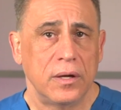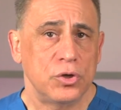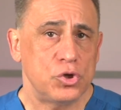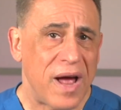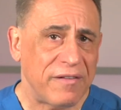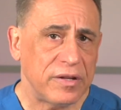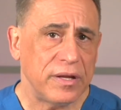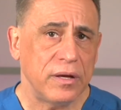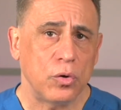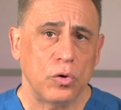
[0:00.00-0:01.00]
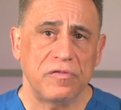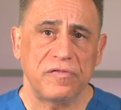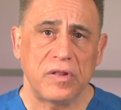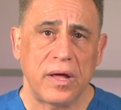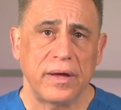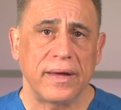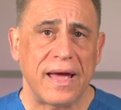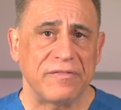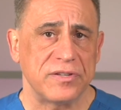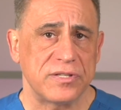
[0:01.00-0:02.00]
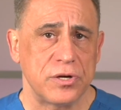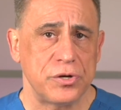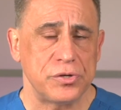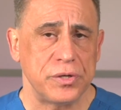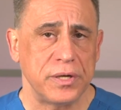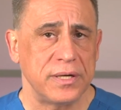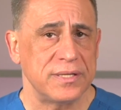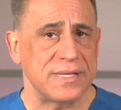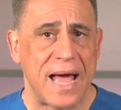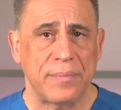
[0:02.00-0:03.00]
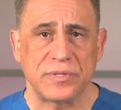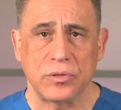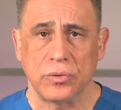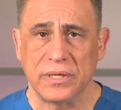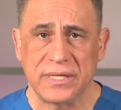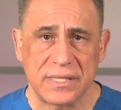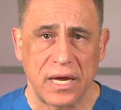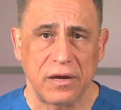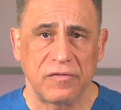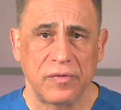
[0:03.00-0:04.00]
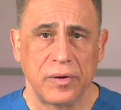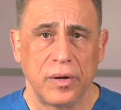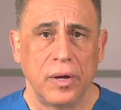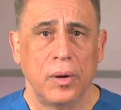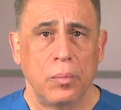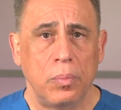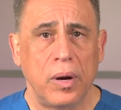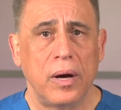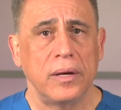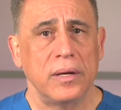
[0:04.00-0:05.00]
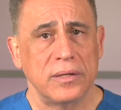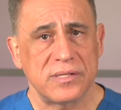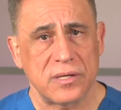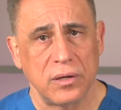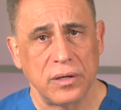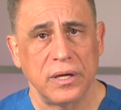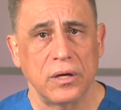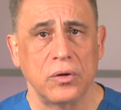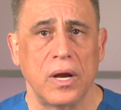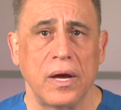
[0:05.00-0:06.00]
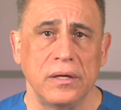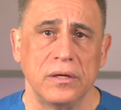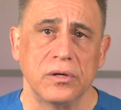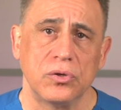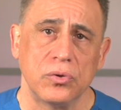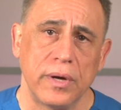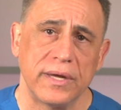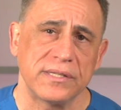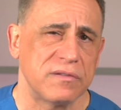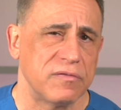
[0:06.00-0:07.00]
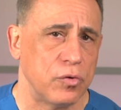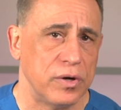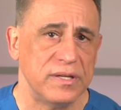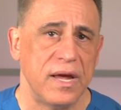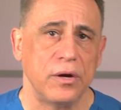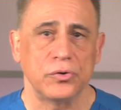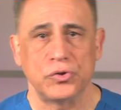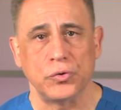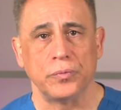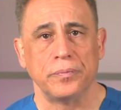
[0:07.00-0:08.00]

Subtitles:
Traveling or flying after surgery is absolutely safe, but certainly a good idea to rest for a day or 2.